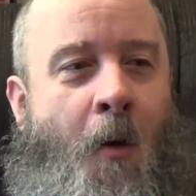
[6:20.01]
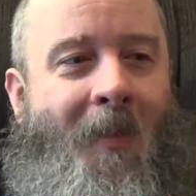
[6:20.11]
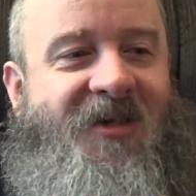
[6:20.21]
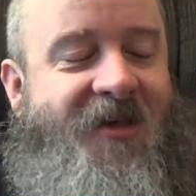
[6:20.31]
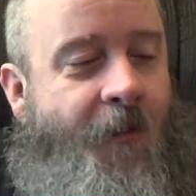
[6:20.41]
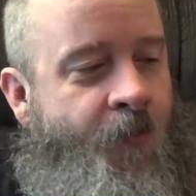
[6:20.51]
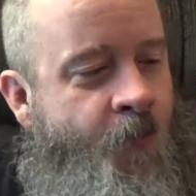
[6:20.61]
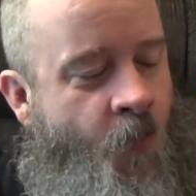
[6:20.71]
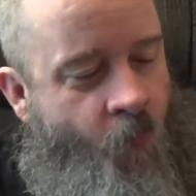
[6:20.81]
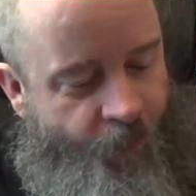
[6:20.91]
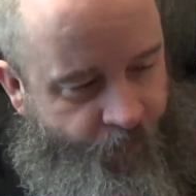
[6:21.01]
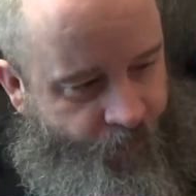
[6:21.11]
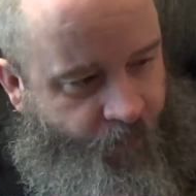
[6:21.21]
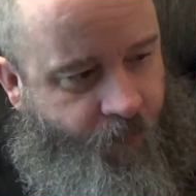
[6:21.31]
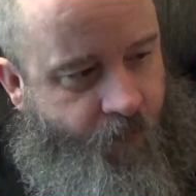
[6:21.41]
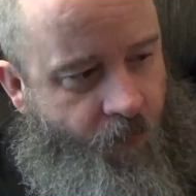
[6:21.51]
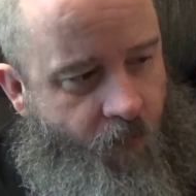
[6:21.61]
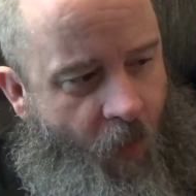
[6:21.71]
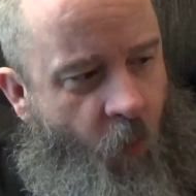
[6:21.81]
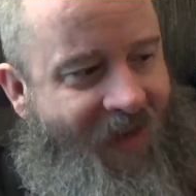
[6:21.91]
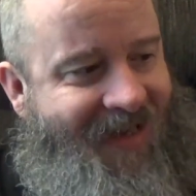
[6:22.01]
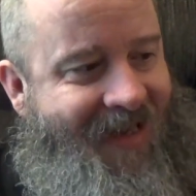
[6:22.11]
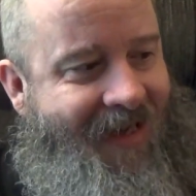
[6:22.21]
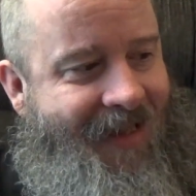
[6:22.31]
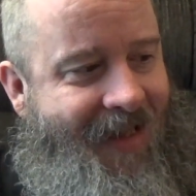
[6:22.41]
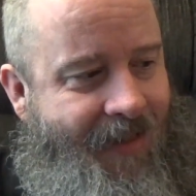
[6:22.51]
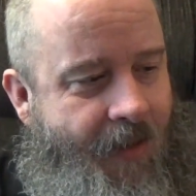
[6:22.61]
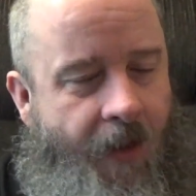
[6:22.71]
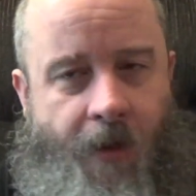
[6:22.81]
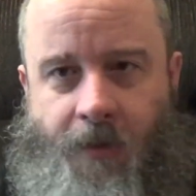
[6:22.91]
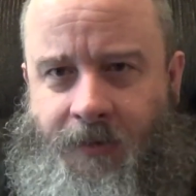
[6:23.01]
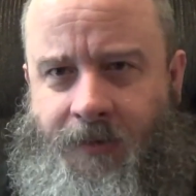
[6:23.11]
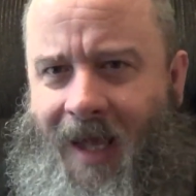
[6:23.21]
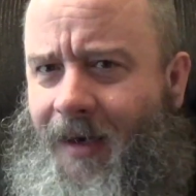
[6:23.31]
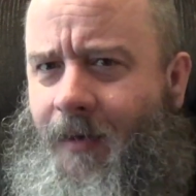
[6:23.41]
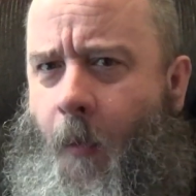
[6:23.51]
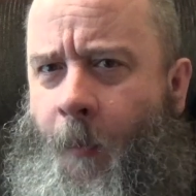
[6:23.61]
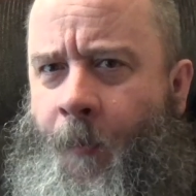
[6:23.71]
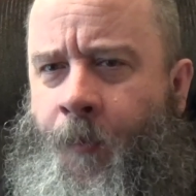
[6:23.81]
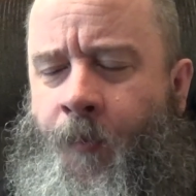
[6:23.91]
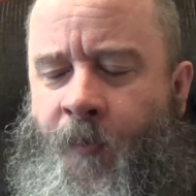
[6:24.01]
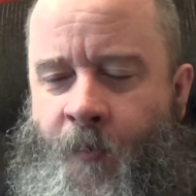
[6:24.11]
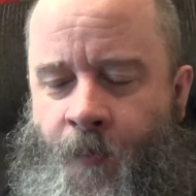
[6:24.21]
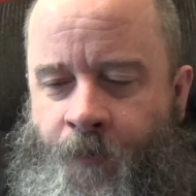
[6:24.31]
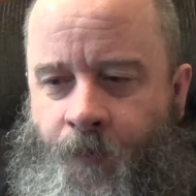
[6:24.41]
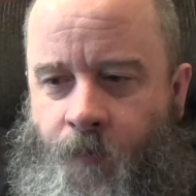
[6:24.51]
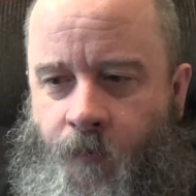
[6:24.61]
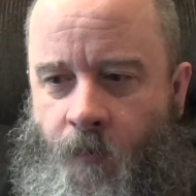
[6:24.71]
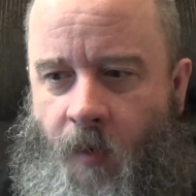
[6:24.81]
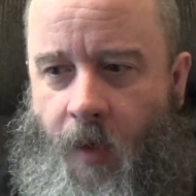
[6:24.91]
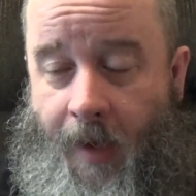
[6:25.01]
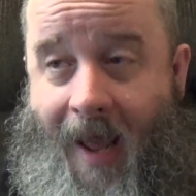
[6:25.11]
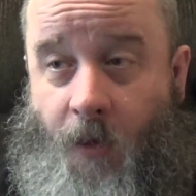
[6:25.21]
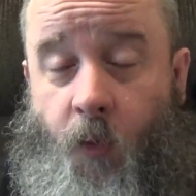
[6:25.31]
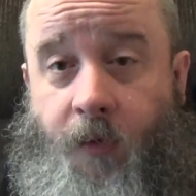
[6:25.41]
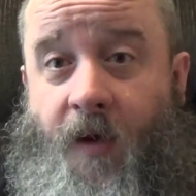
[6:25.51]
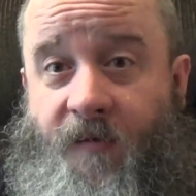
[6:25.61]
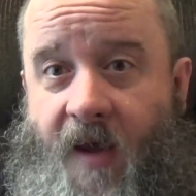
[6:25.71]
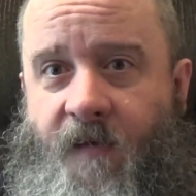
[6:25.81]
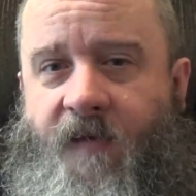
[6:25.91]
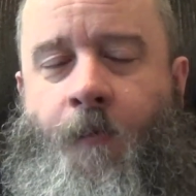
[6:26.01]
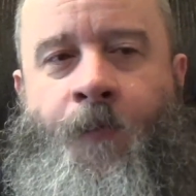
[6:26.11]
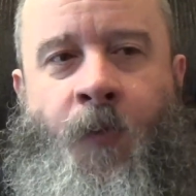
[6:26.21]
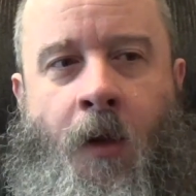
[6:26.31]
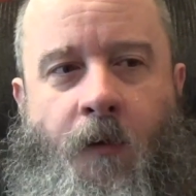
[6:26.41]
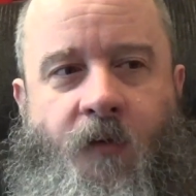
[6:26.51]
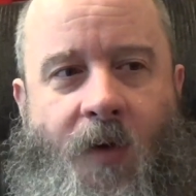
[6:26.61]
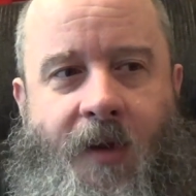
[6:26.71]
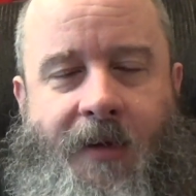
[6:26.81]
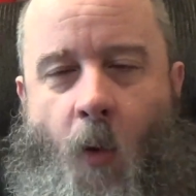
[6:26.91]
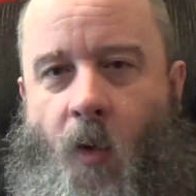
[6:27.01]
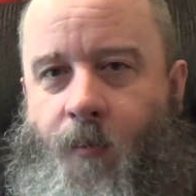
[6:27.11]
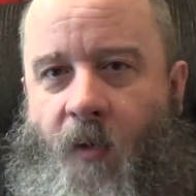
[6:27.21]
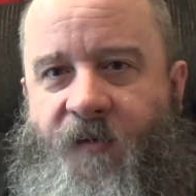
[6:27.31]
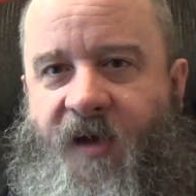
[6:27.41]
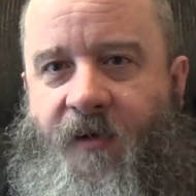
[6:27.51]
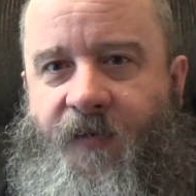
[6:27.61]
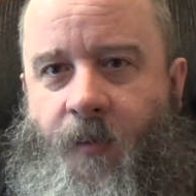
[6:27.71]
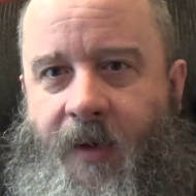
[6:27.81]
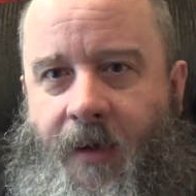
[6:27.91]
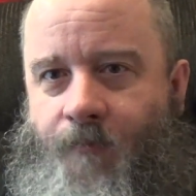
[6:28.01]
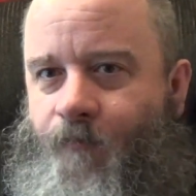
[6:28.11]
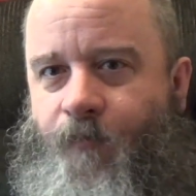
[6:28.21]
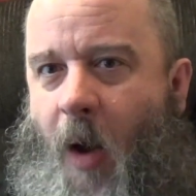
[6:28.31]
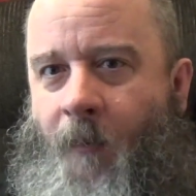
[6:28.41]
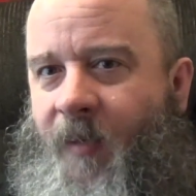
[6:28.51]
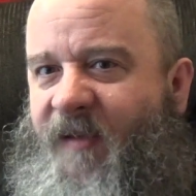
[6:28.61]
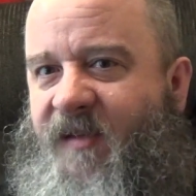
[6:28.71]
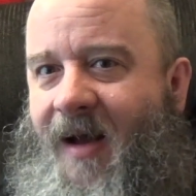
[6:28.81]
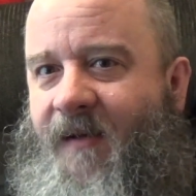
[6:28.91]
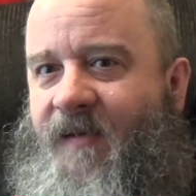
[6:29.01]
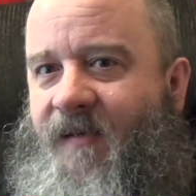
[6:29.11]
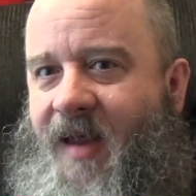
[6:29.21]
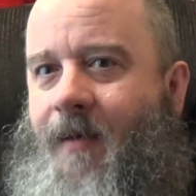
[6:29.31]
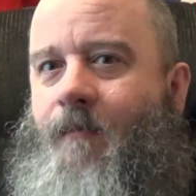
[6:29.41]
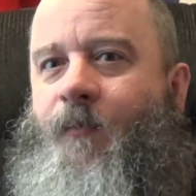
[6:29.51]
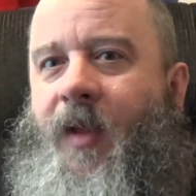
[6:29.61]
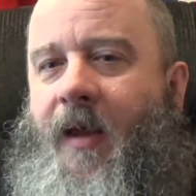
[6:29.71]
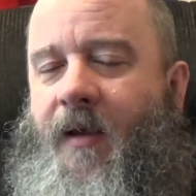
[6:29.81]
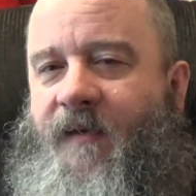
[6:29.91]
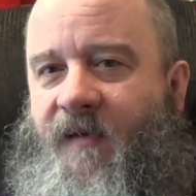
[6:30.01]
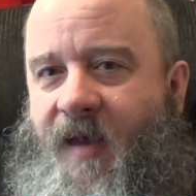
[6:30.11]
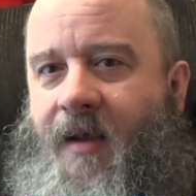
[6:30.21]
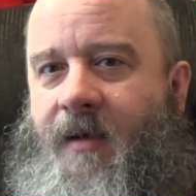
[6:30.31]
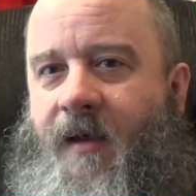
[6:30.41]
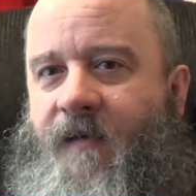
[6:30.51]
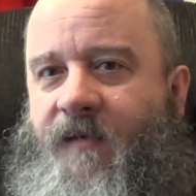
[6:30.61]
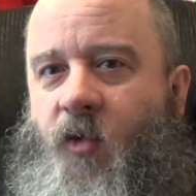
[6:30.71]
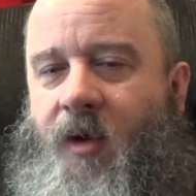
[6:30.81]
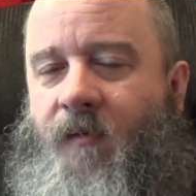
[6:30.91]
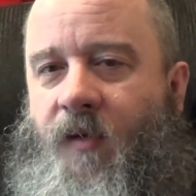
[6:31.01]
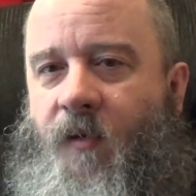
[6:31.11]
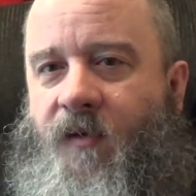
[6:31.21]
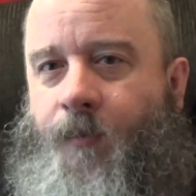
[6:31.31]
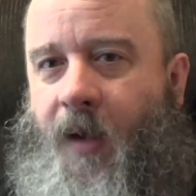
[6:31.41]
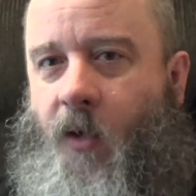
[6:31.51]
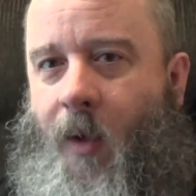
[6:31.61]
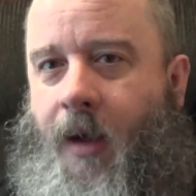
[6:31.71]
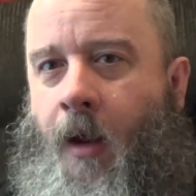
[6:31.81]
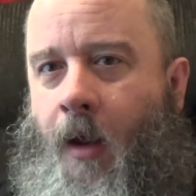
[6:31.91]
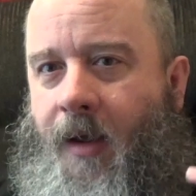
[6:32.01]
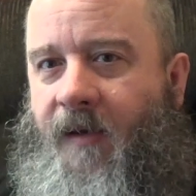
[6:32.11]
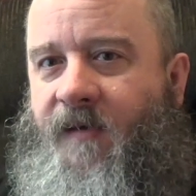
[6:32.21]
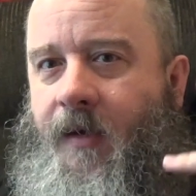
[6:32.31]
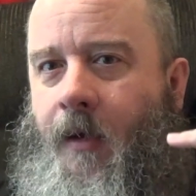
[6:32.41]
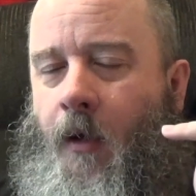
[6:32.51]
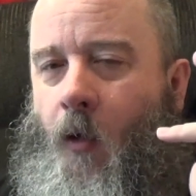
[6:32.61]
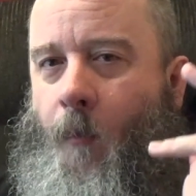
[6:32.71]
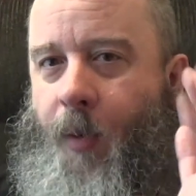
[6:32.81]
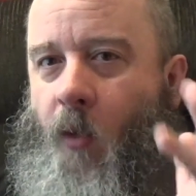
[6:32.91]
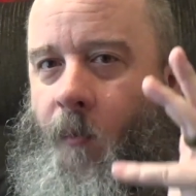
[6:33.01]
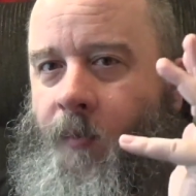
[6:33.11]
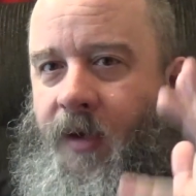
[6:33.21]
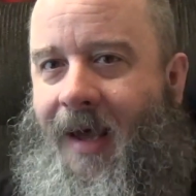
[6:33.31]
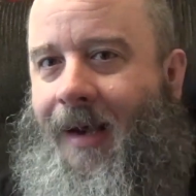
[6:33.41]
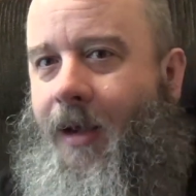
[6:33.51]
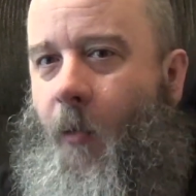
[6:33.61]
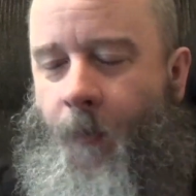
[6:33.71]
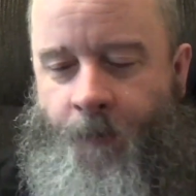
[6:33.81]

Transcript: But still, when I get it again, I don't know. It had a really good taste. Do I think that one bowl is going to fill me up? No, that's not its intent. Its intent is to give you something quick, easy, boom, you got to go.